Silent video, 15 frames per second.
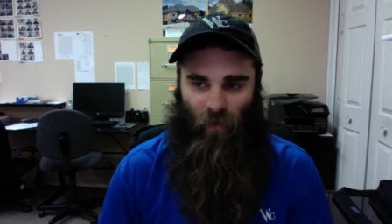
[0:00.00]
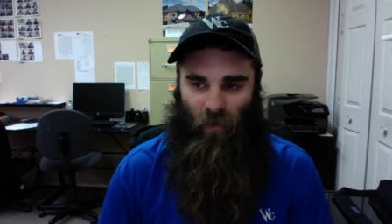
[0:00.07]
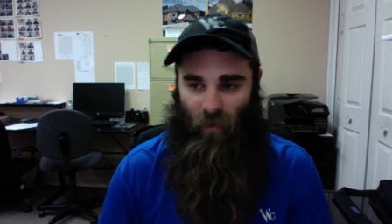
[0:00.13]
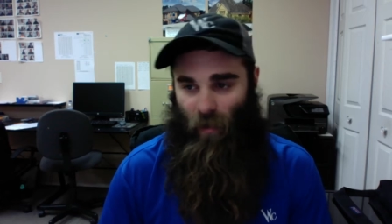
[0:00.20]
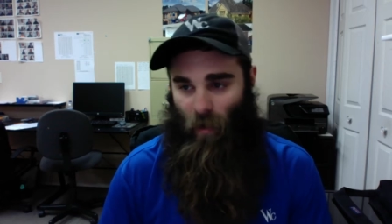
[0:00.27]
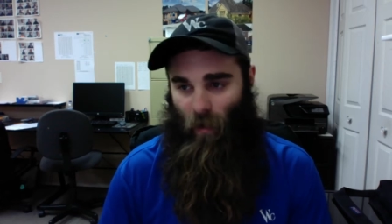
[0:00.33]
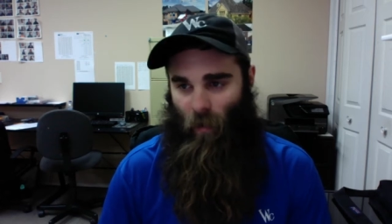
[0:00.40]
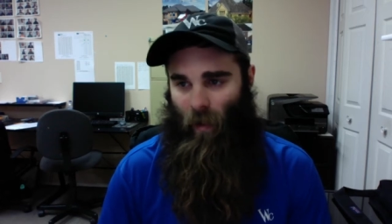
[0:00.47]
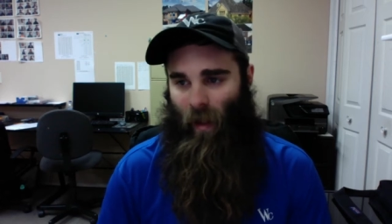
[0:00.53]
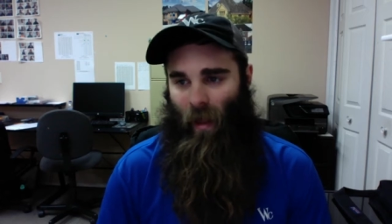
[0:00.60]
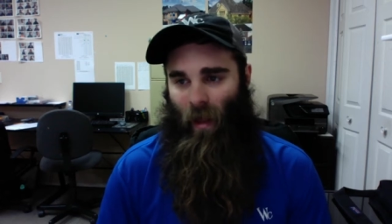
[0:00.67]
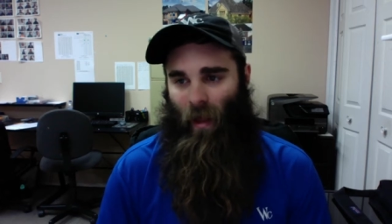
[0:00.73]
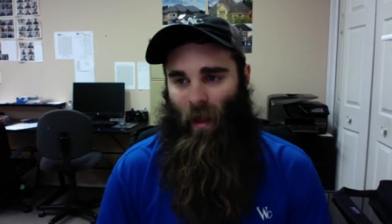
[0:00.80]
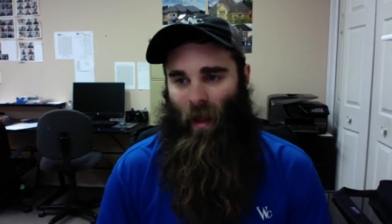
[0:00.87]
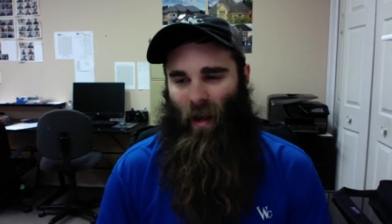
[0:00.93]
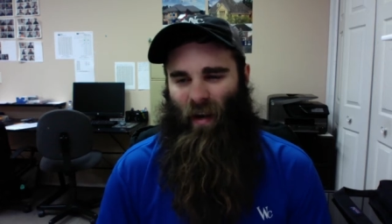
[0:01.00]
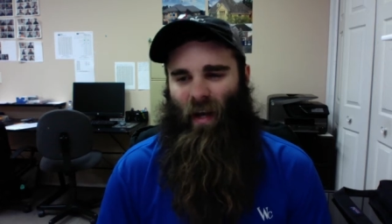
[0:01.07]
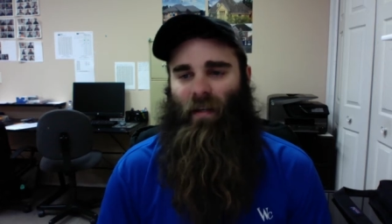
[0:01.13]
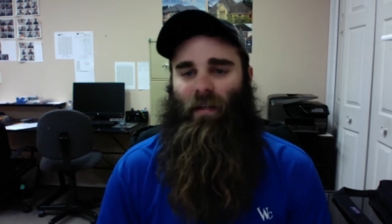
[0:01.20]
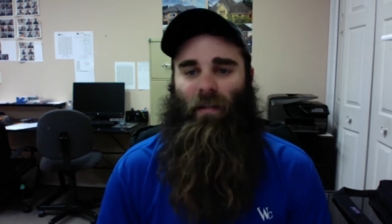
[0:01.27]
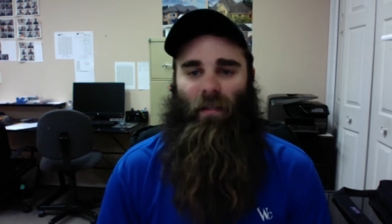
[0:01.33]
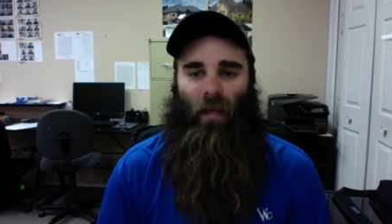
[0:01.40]
So
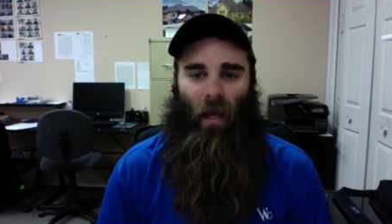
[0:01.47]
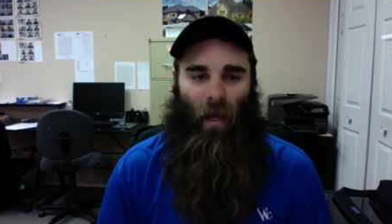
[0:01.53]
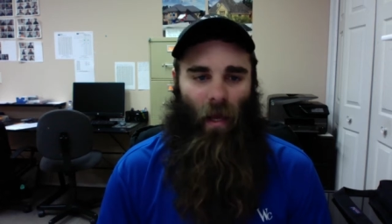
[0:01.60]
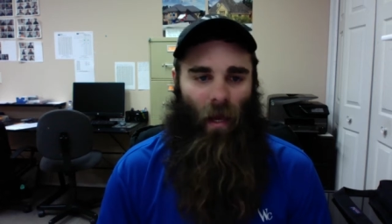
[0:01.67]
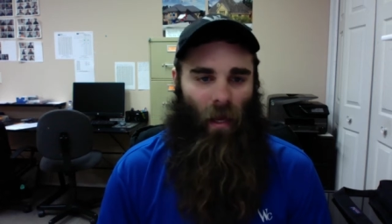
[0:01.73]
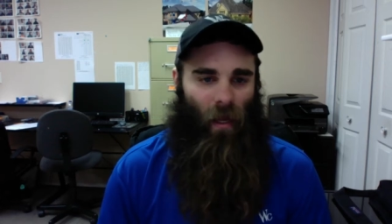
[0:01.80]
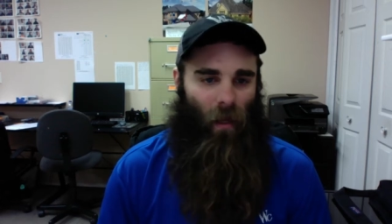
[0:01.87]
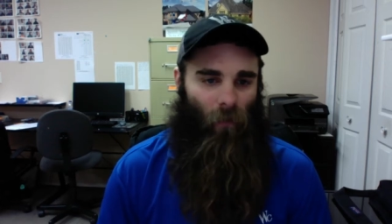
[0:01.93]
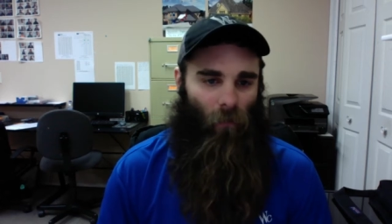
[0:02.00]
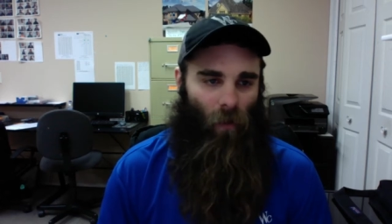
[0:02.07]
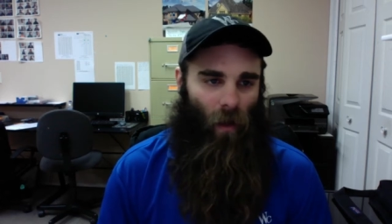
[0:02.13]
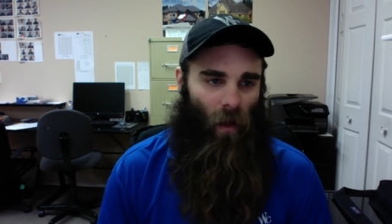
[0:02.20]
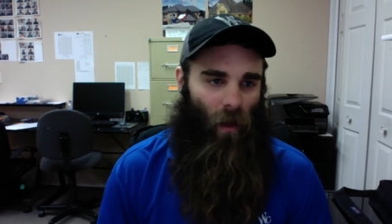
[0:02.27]
not to say I am